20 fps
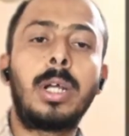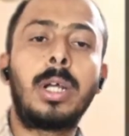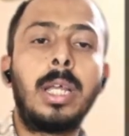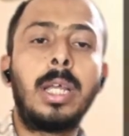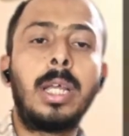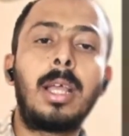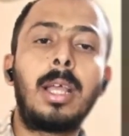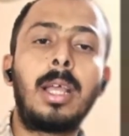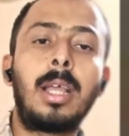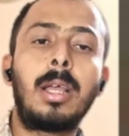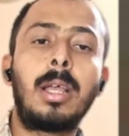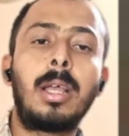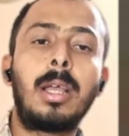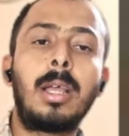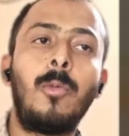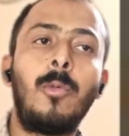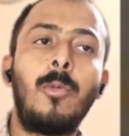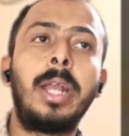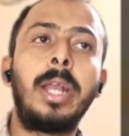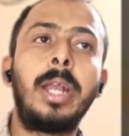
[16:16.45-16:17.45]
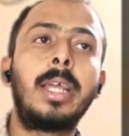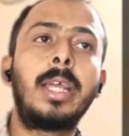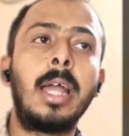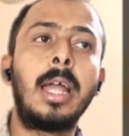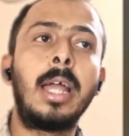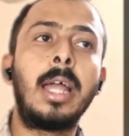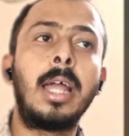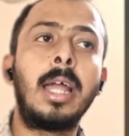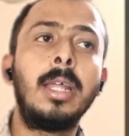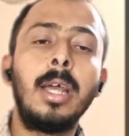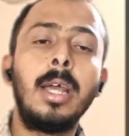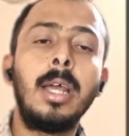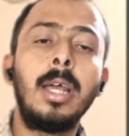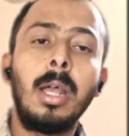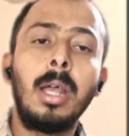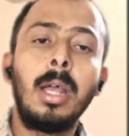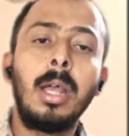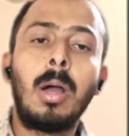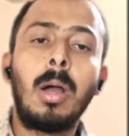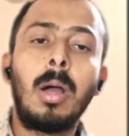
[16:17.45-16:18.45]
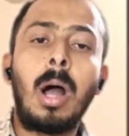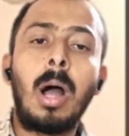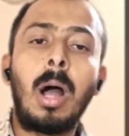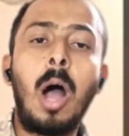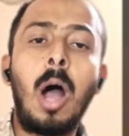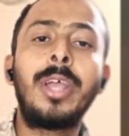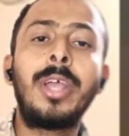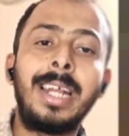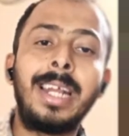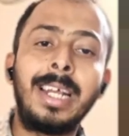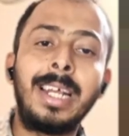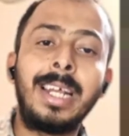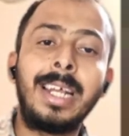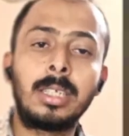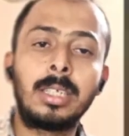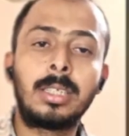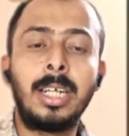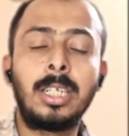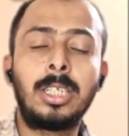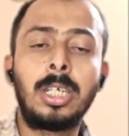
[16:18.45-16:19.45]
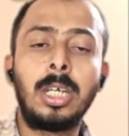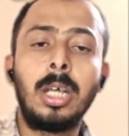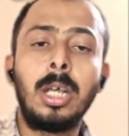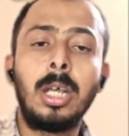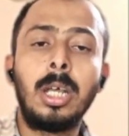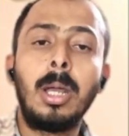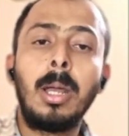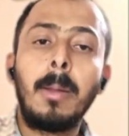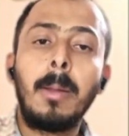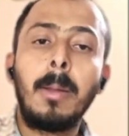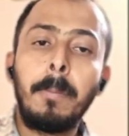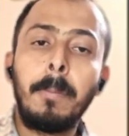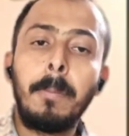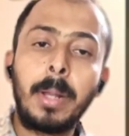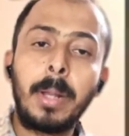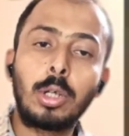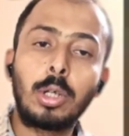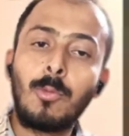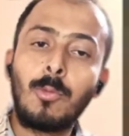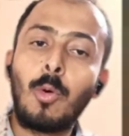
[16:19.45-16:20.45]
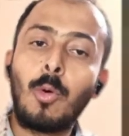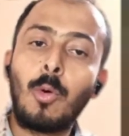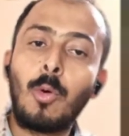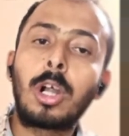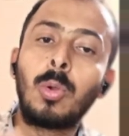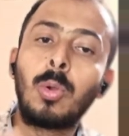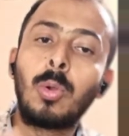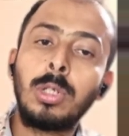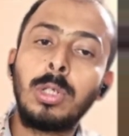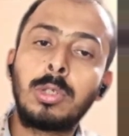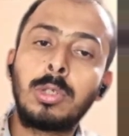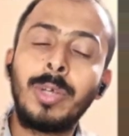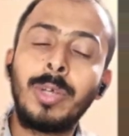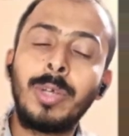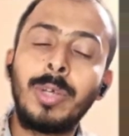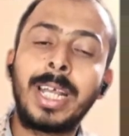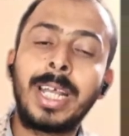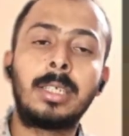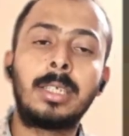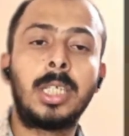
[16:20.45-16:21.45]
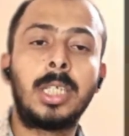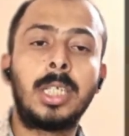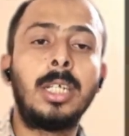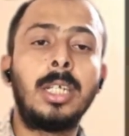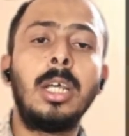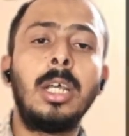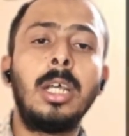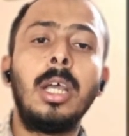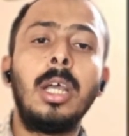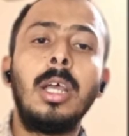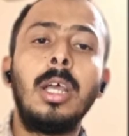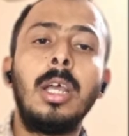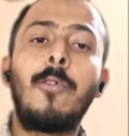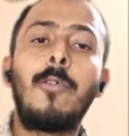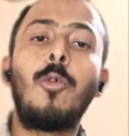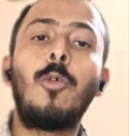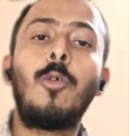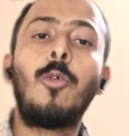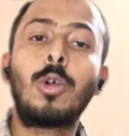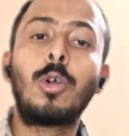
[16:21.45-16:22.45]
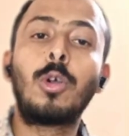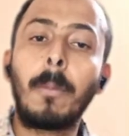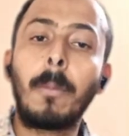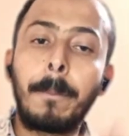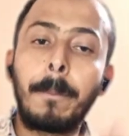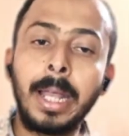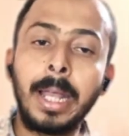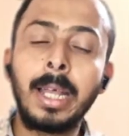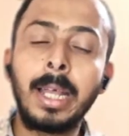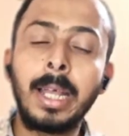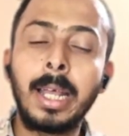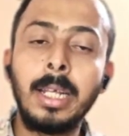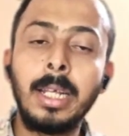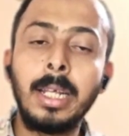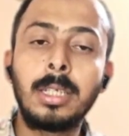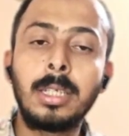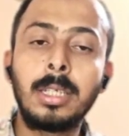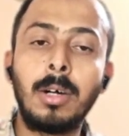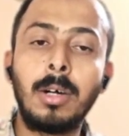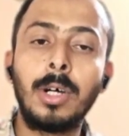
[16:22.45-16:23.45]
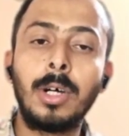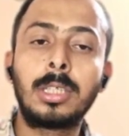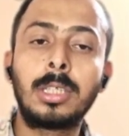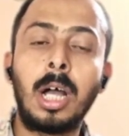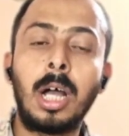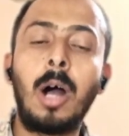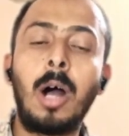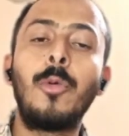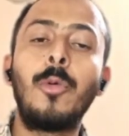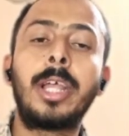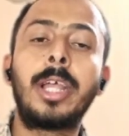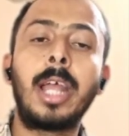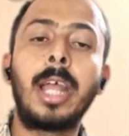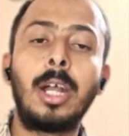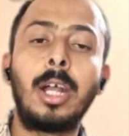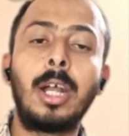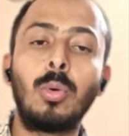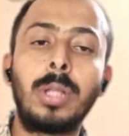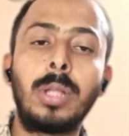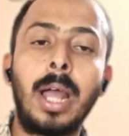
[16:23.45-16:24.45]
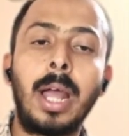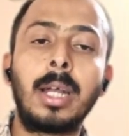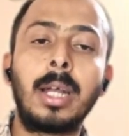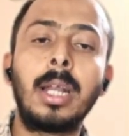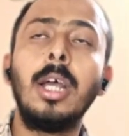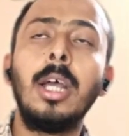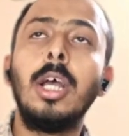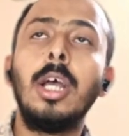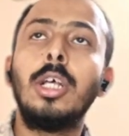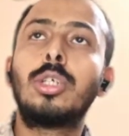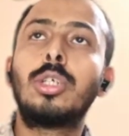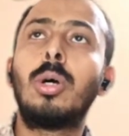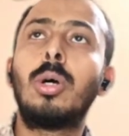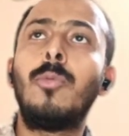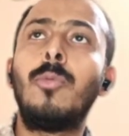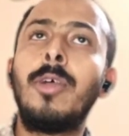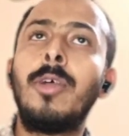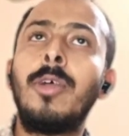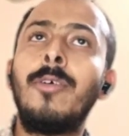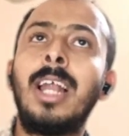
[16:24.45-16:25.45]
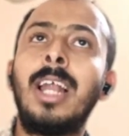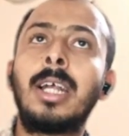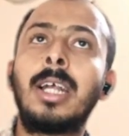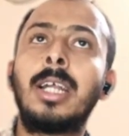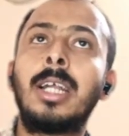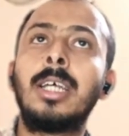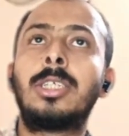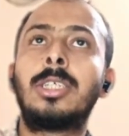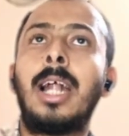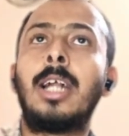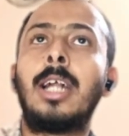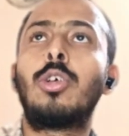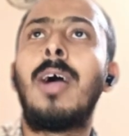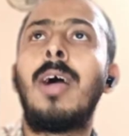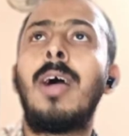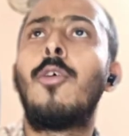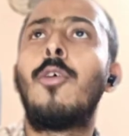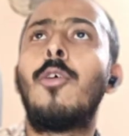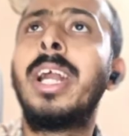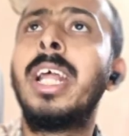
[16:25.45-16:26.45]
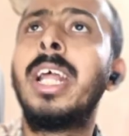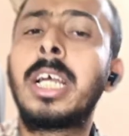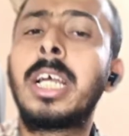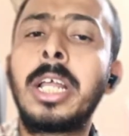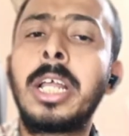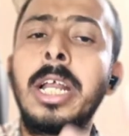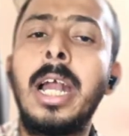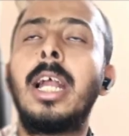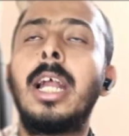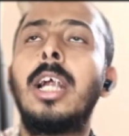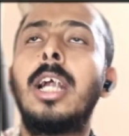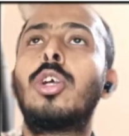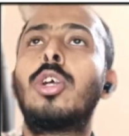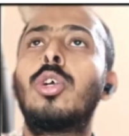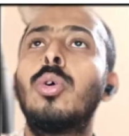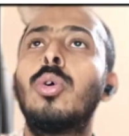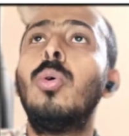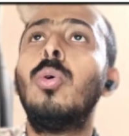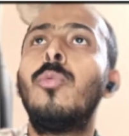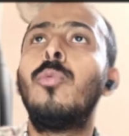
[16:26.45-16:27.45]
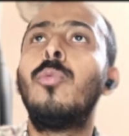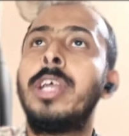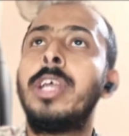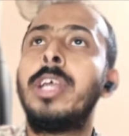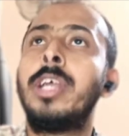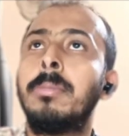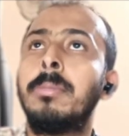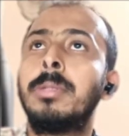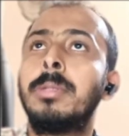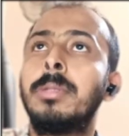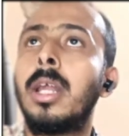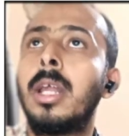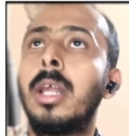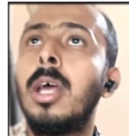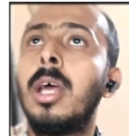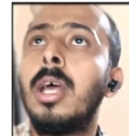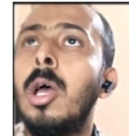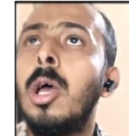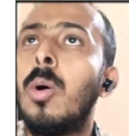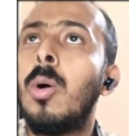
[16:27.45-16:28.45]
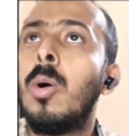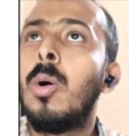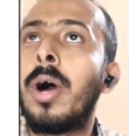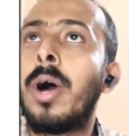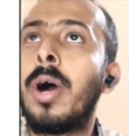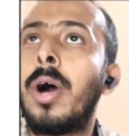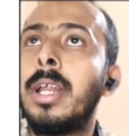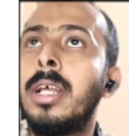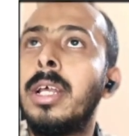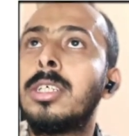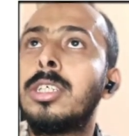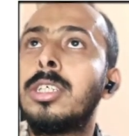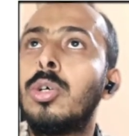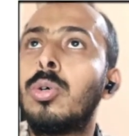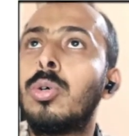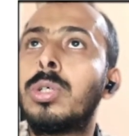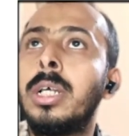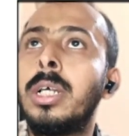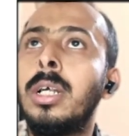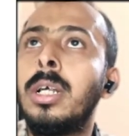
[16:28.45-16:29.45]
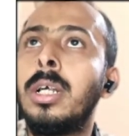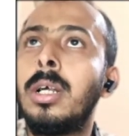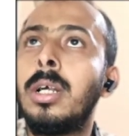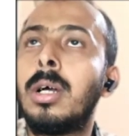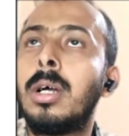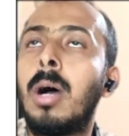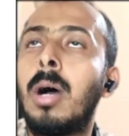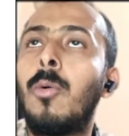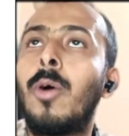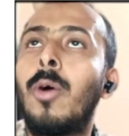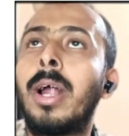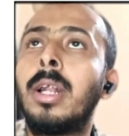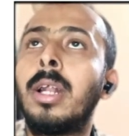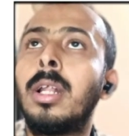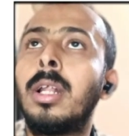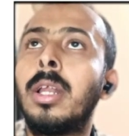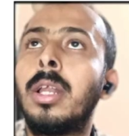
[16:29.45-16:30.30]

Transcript: Like when we can, how we can SSH, because of what rules we can SSH. If we want to ping any servers, how we can do that. So we will understand. So I've already created 2 VMs here. One is using one.